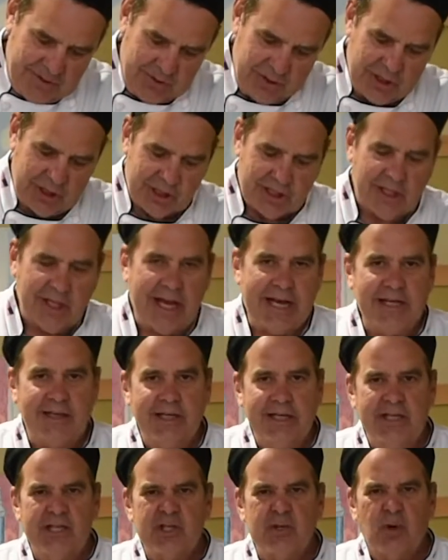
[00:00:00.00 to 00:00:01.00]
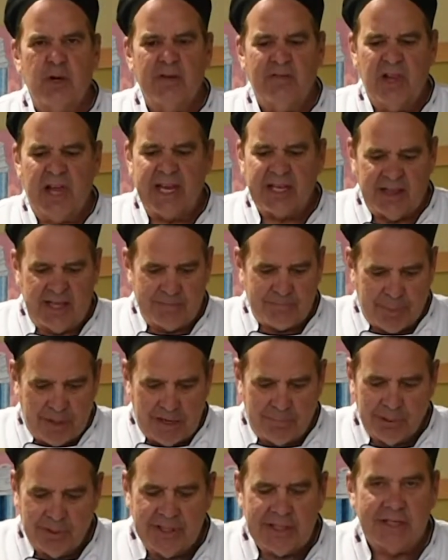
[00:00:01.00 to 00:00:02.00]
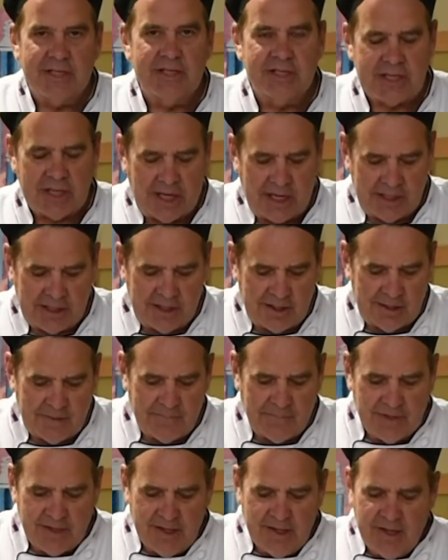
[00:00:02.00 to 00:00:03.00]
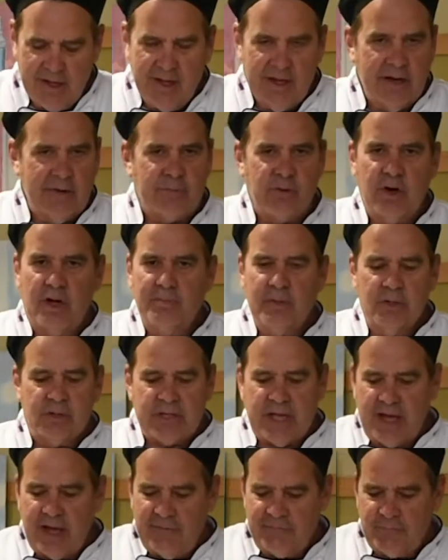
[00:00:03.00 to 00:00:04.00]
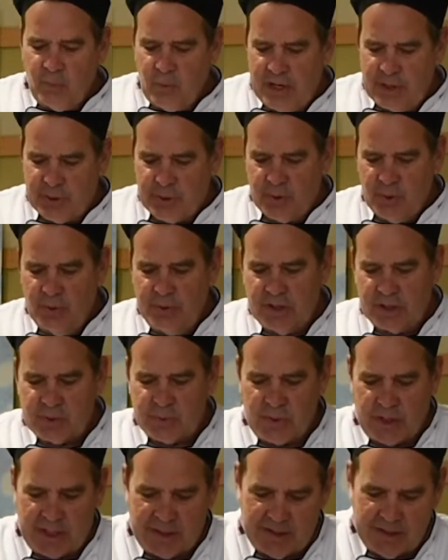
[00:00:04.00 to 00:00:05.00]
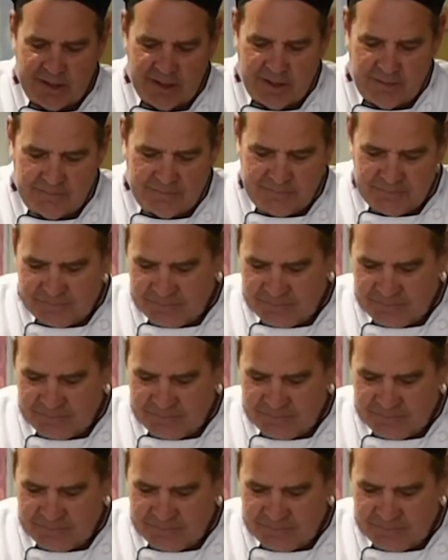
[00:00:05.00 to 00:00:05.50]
Just lightly, sort of lightly bubbling inside here. We're almost halfway through this right now.